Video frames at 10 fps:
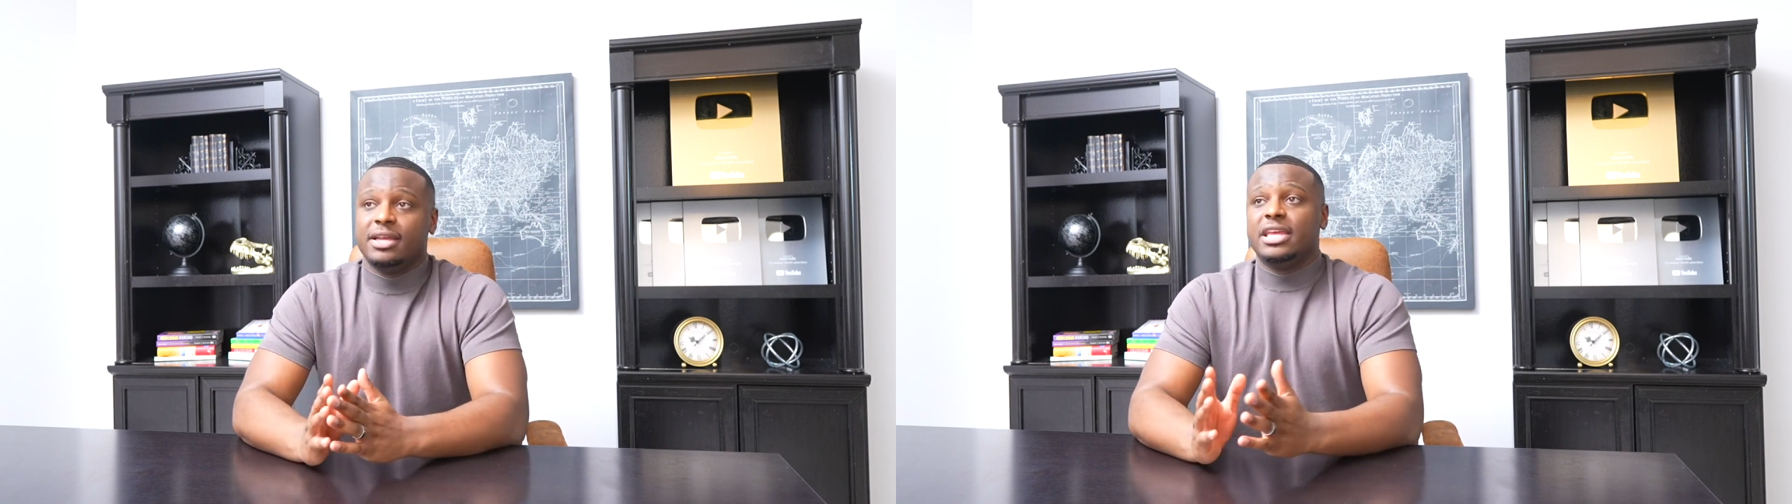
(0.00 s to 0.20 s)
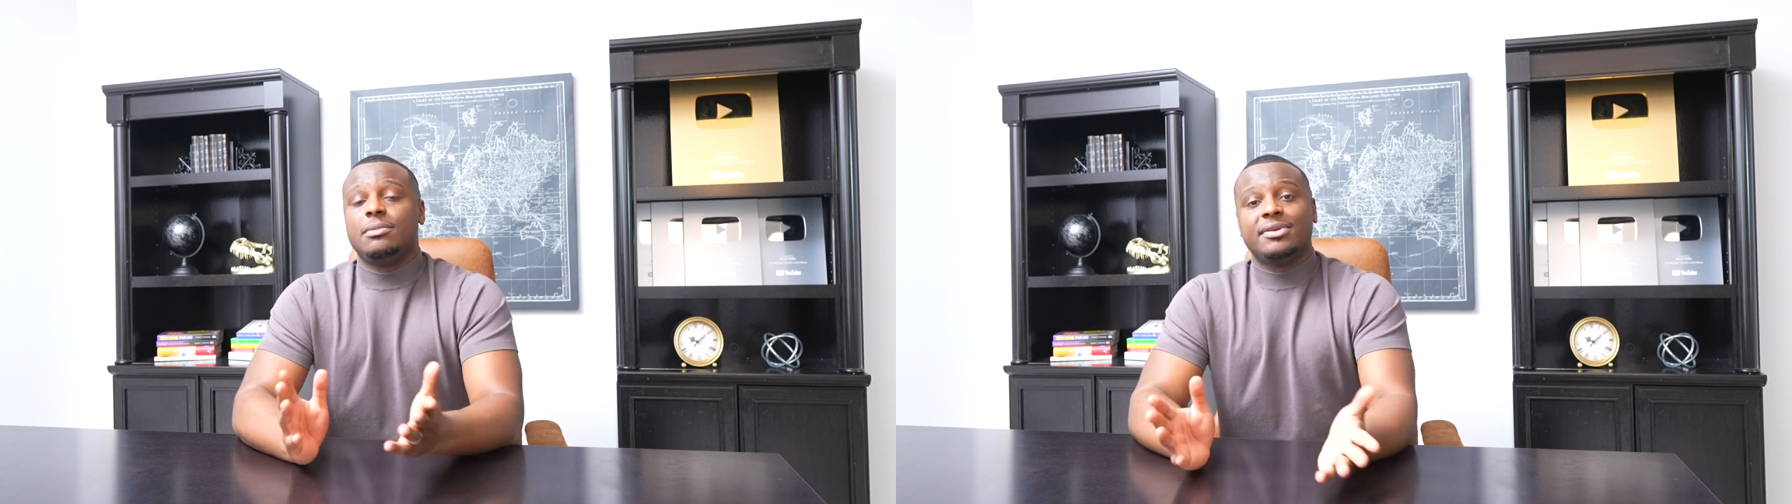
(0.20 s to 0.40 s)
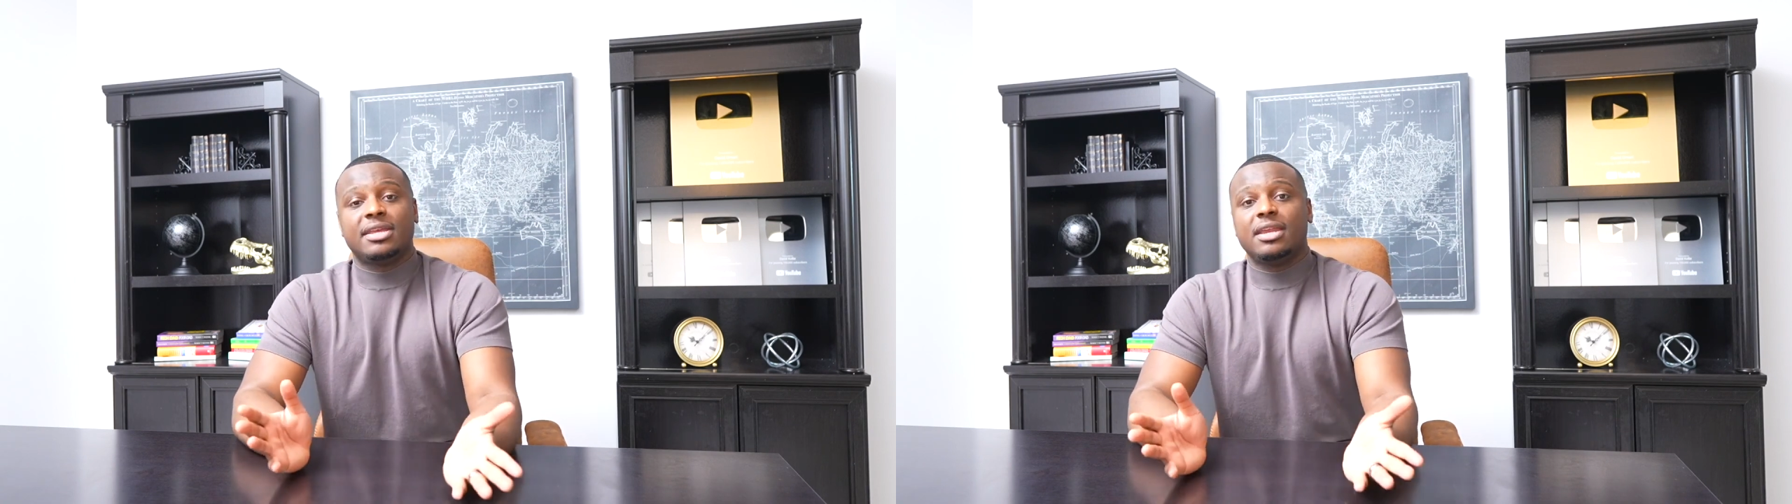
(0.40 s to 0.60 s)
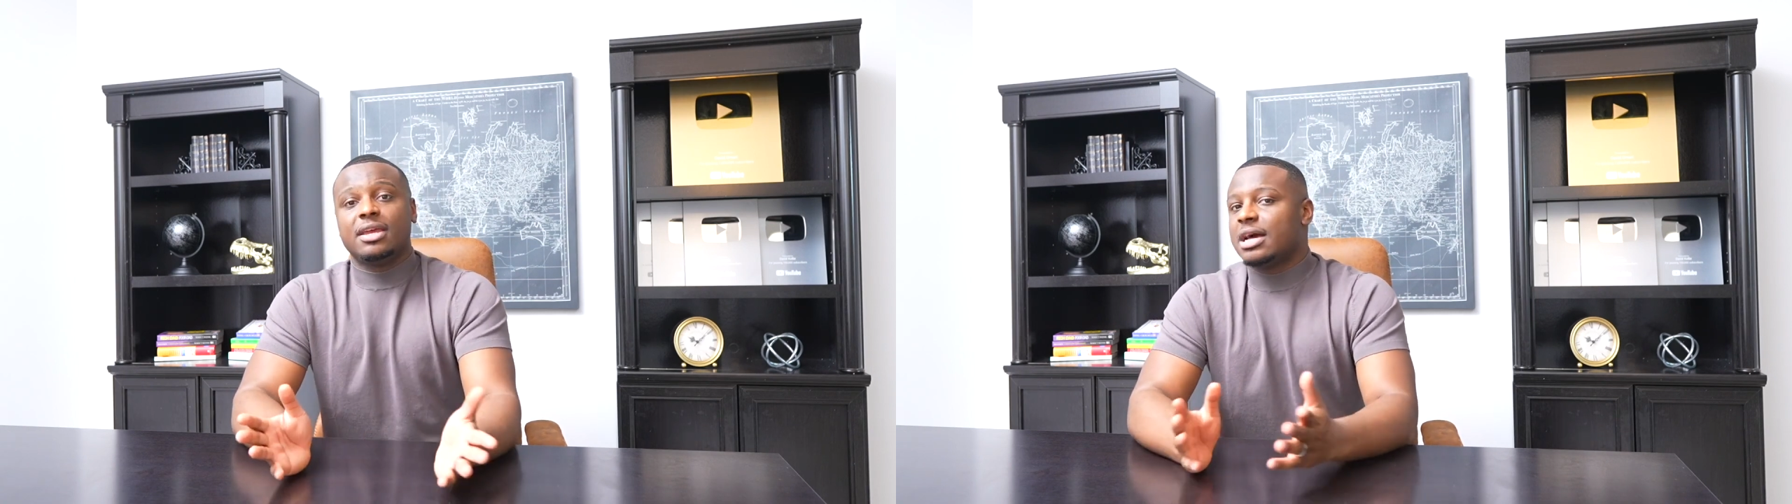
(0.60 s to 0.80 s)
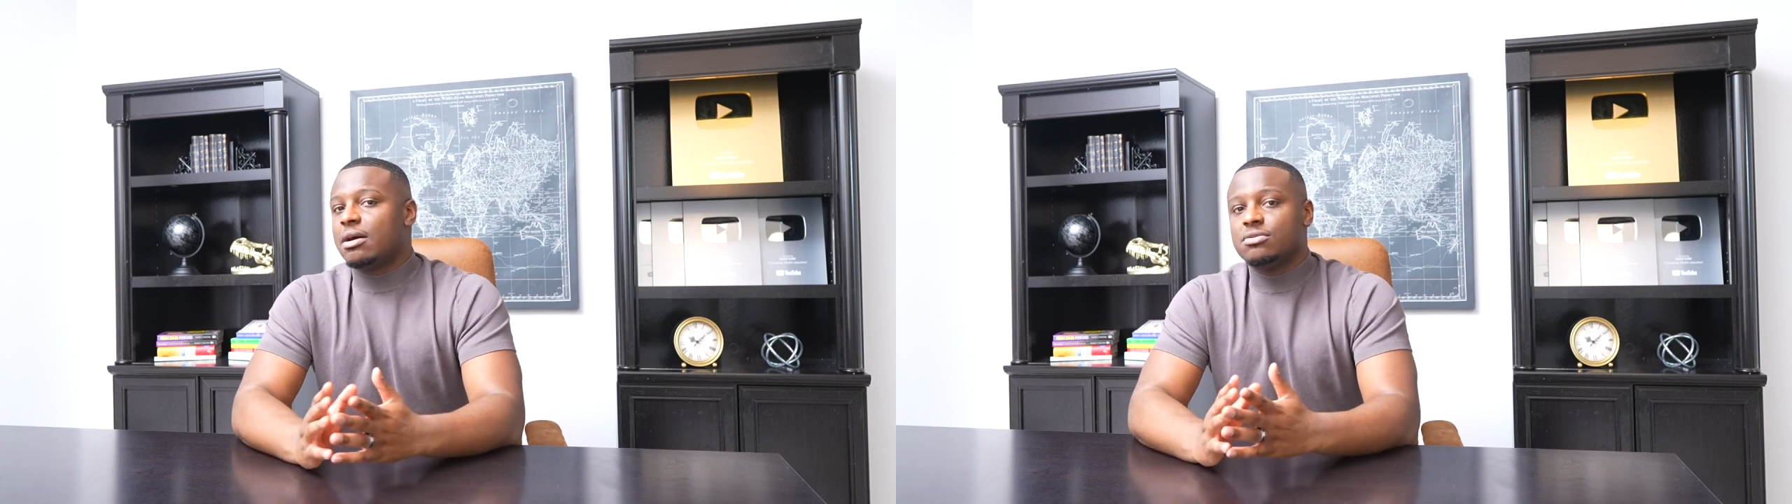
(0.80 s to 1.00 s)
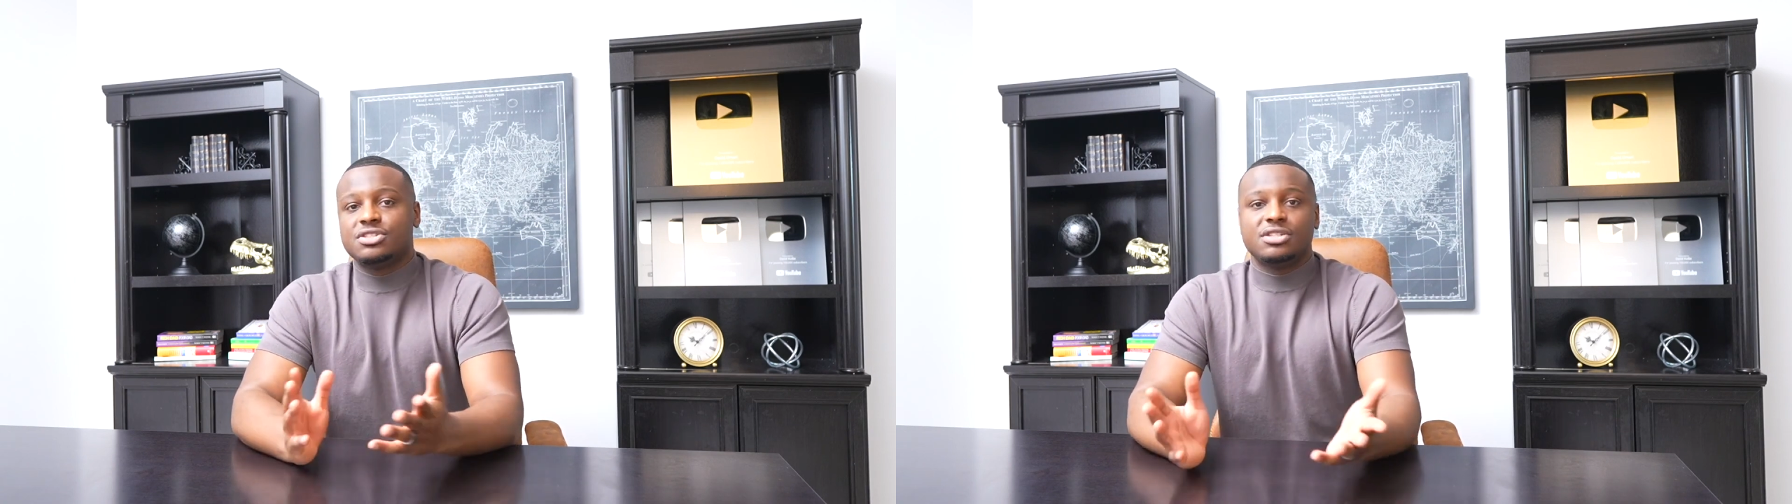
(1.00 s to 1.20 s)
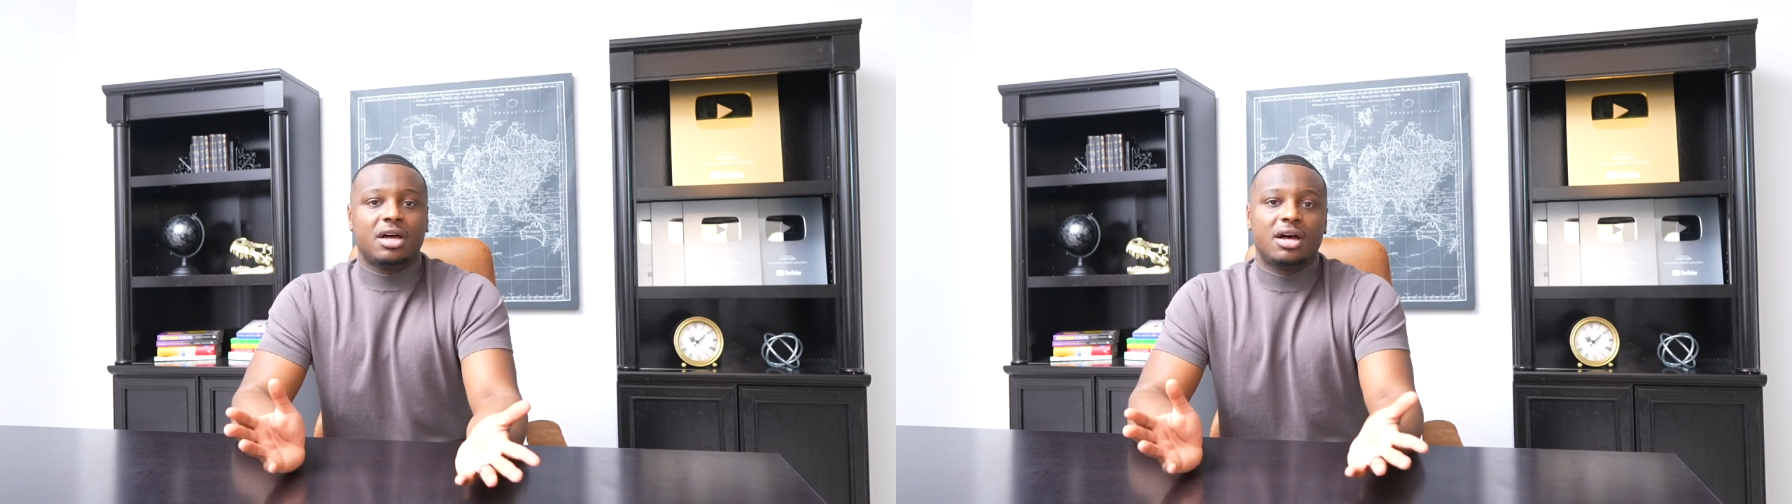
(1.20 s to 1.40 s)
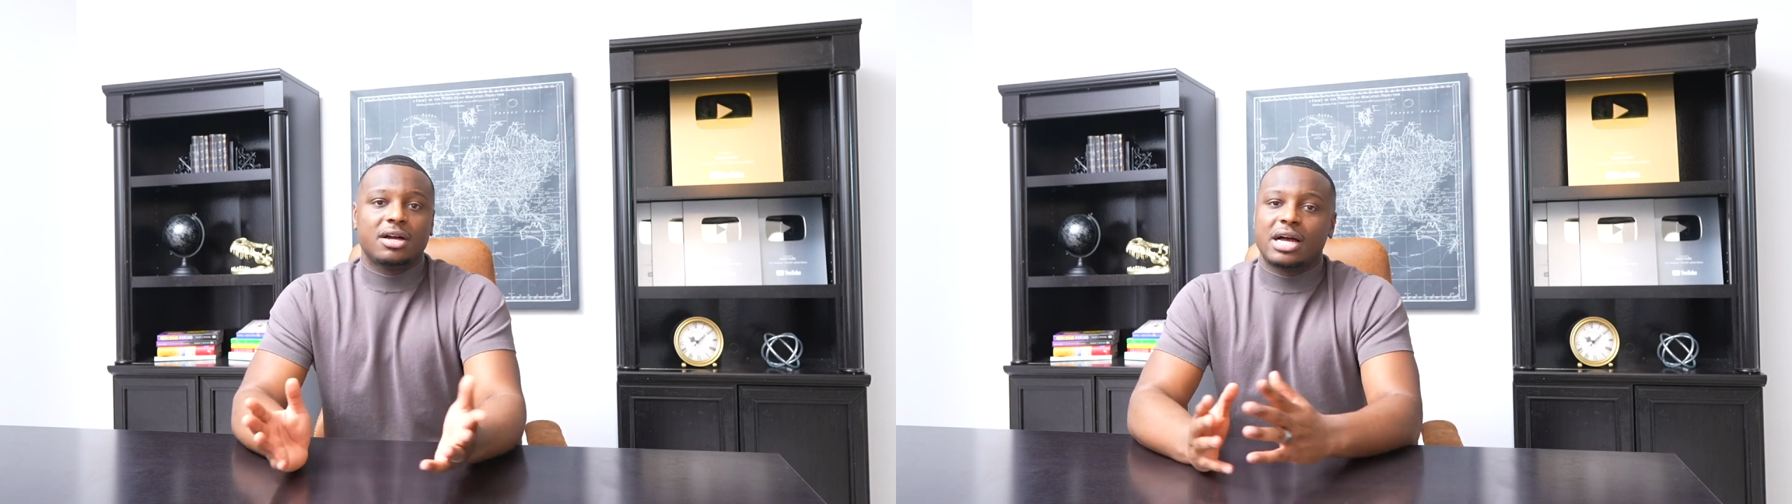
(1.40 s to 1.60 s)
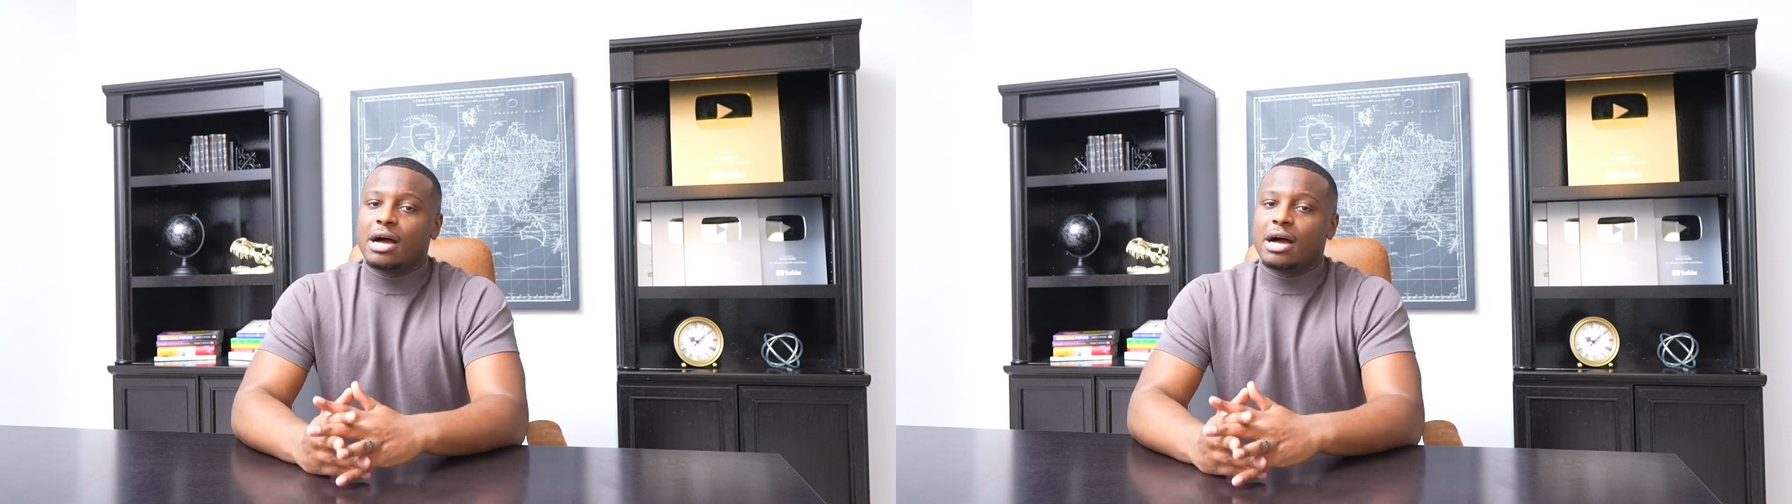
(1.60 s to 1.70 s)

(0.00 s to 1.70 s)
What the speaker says: in the beginning, I was young.